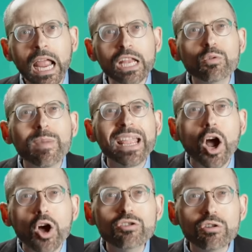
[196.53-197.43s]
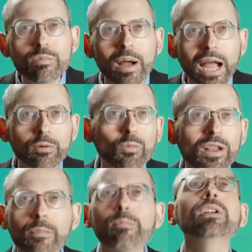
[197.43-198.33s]
and you may undermine one
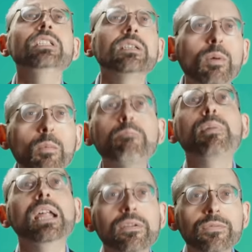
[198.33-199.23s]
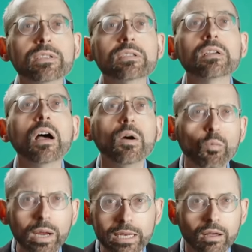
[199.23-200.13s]
of the principal benefits
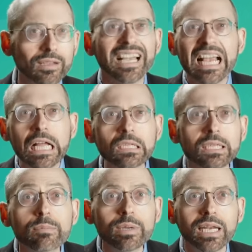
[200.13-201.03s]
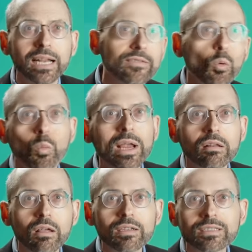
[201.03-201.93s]
of weight loss, eliminating the weight
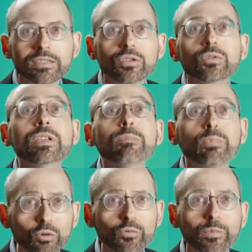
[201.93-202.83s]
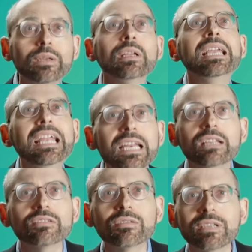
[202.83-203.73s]
loss induced improvement in
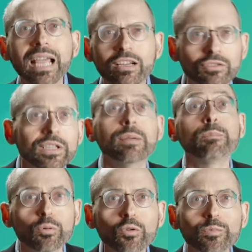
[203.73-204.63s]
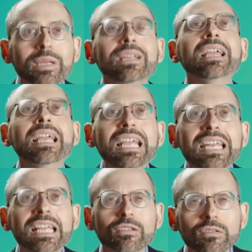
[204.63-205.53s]
insulin action, the improvement
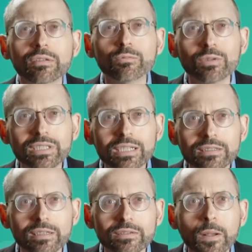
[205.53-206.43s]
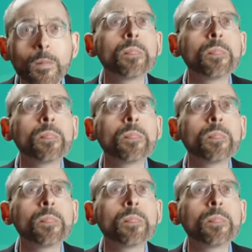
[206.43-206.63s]
in insulin resistance.